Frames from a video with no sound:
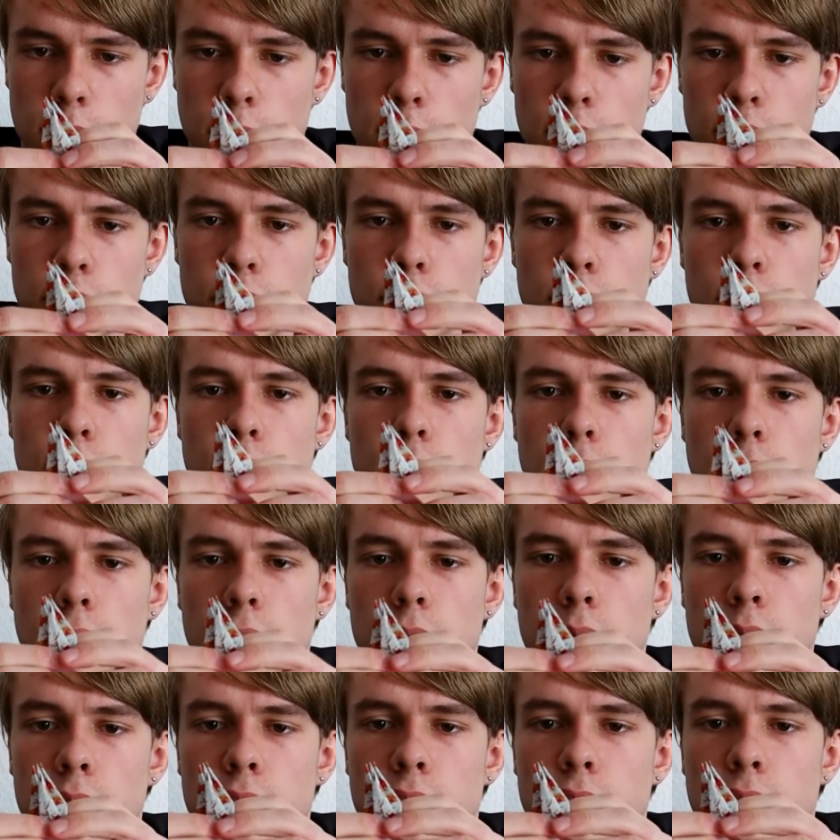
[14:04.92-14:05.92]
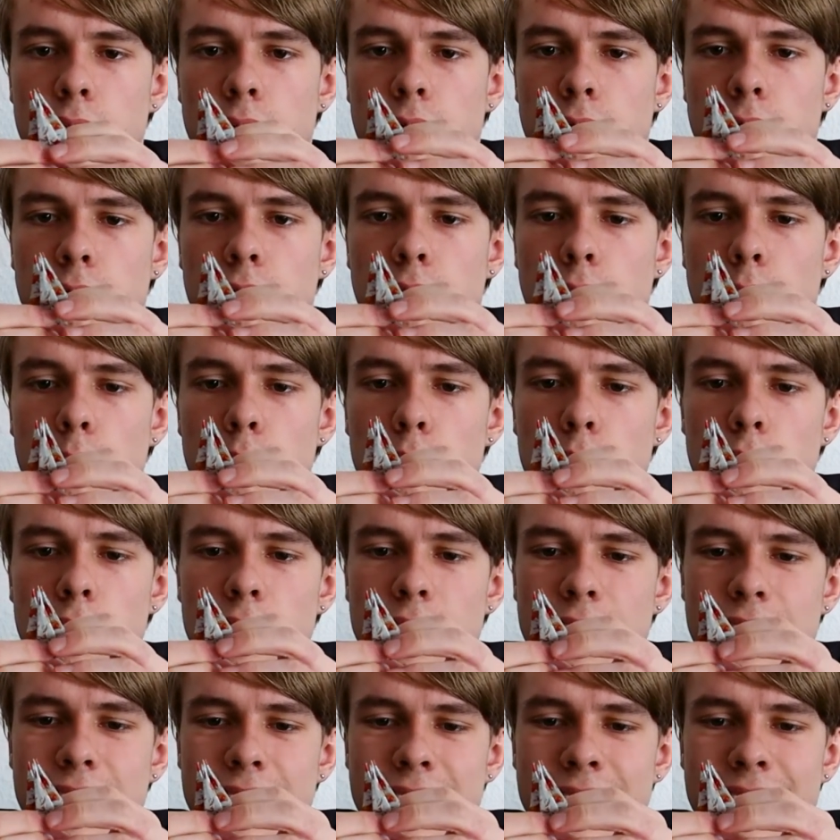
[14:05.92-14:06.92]
what you do now is you fold
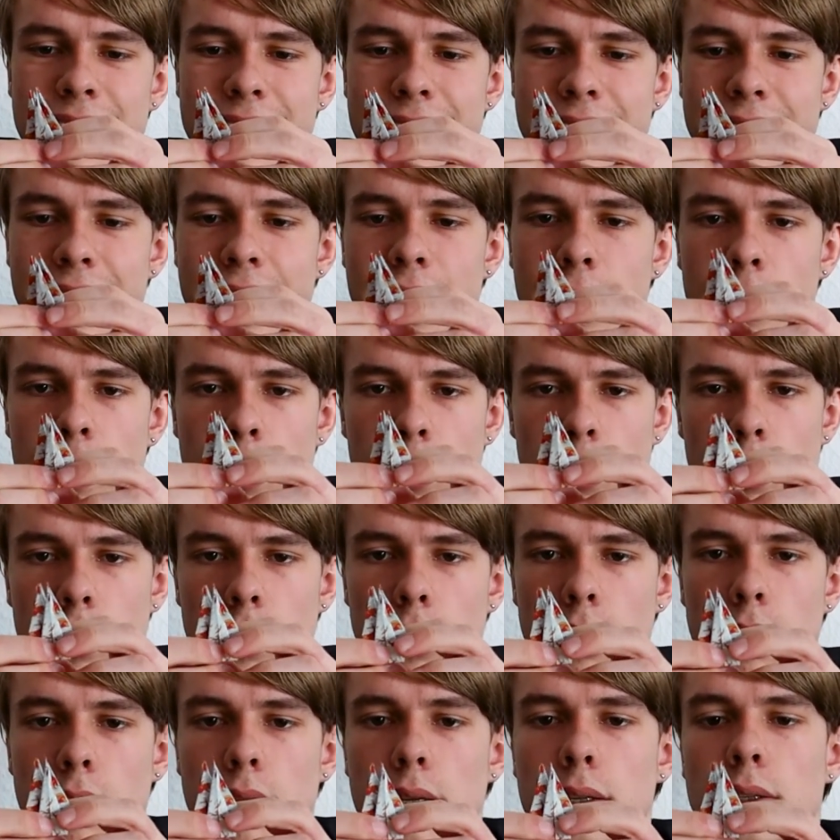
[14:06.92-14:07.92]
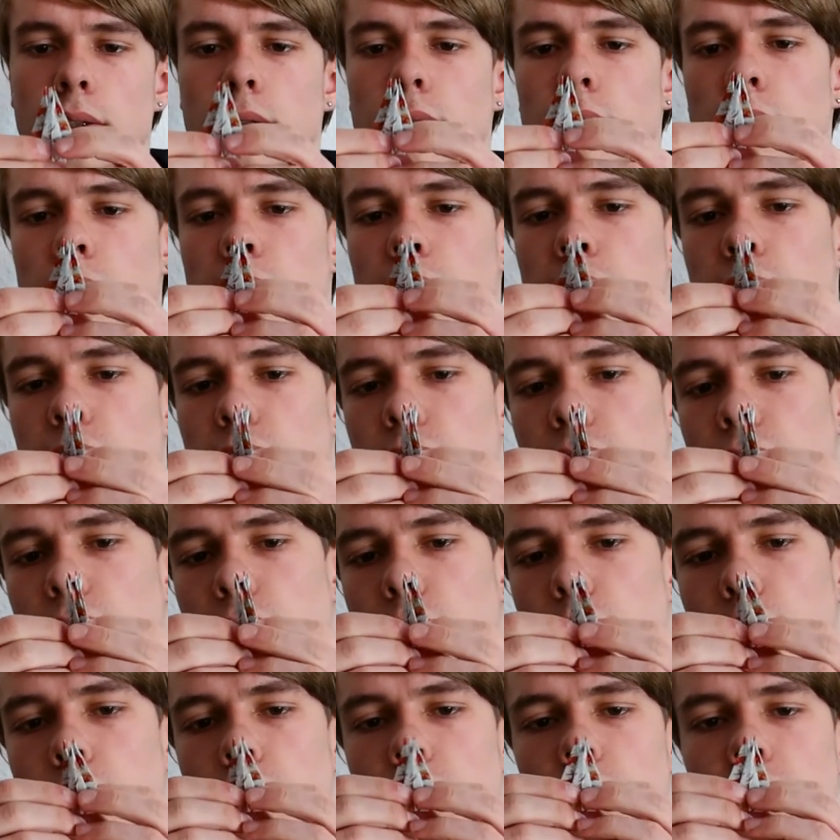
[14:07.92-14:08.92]
it again. So like you
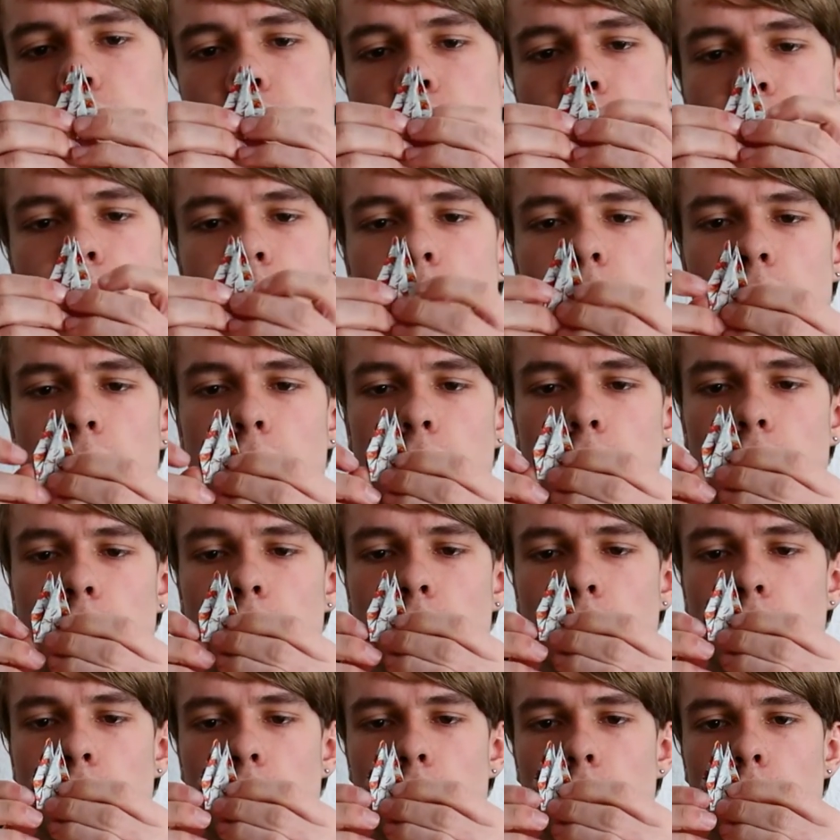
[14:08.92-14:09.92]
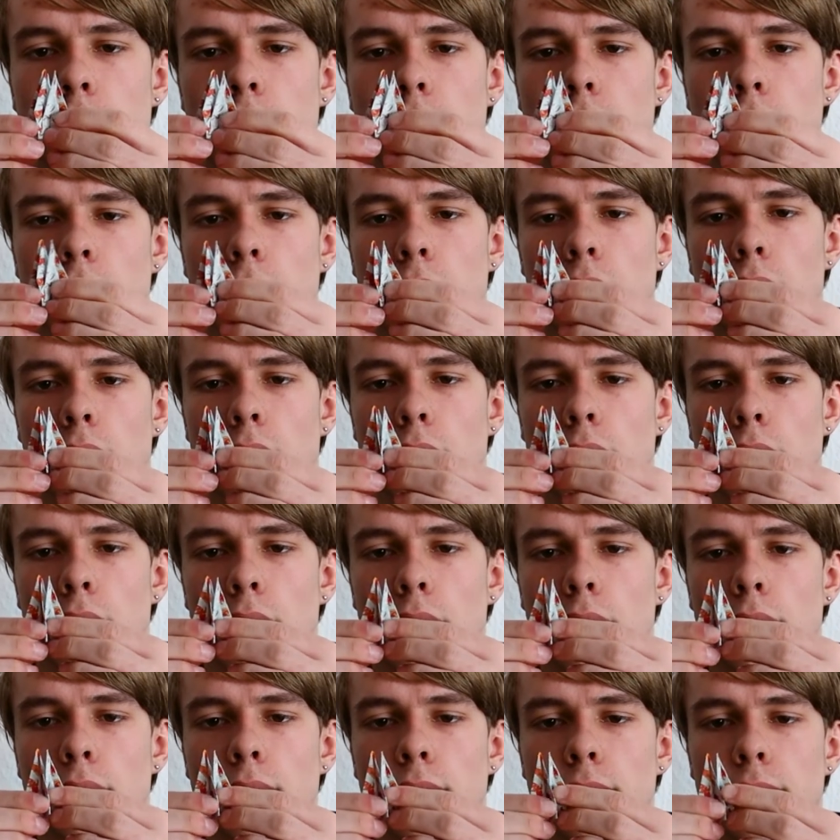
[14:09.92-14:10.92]
fold this side
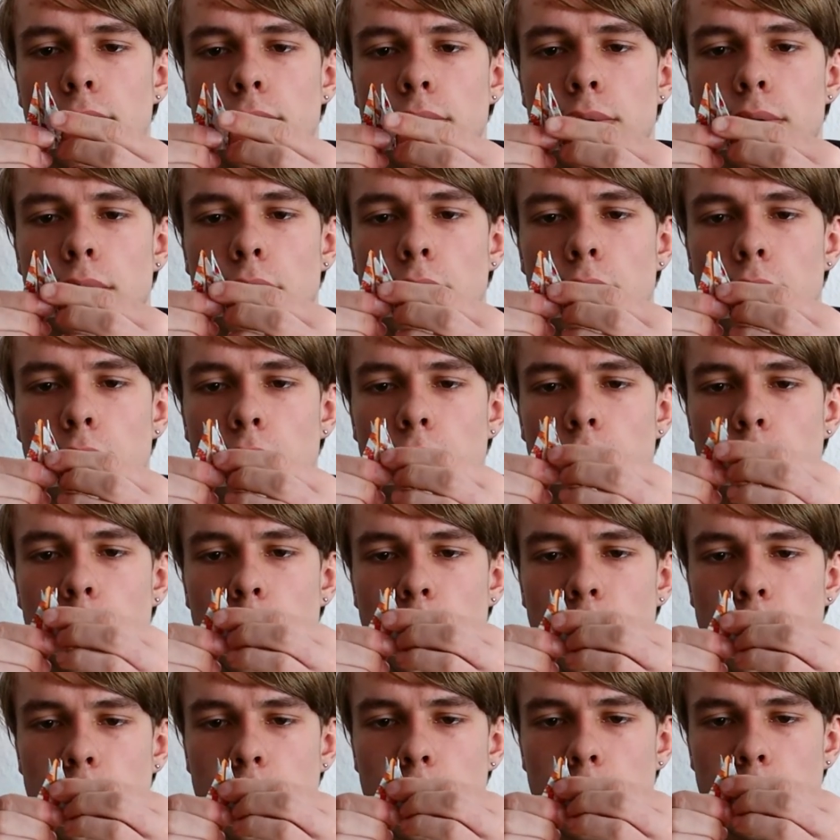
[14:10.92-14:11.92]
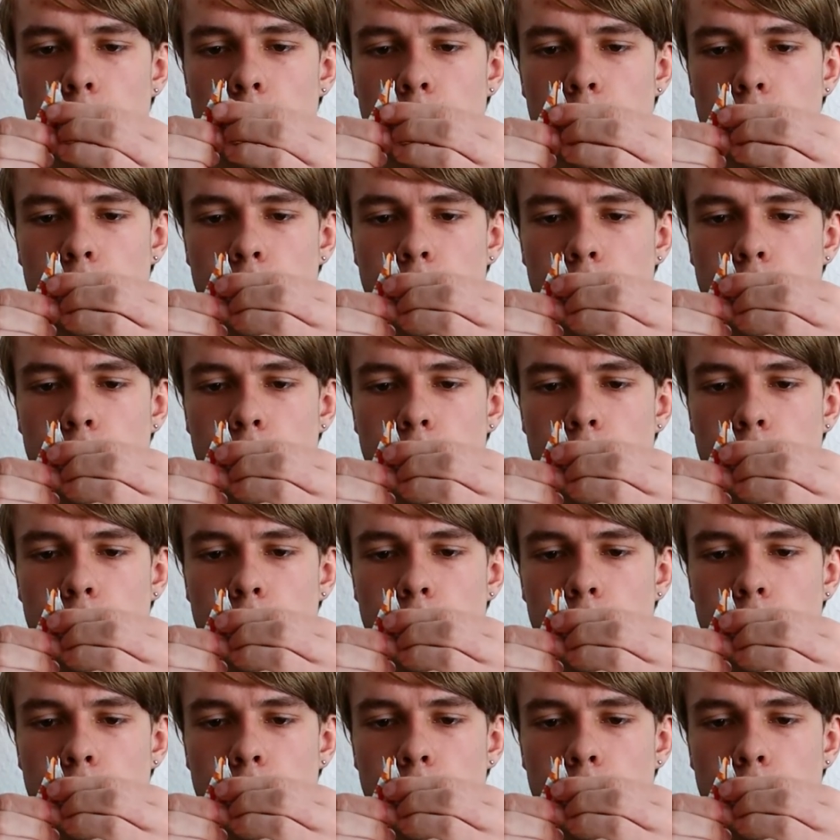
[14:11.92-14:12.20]
over on the wing,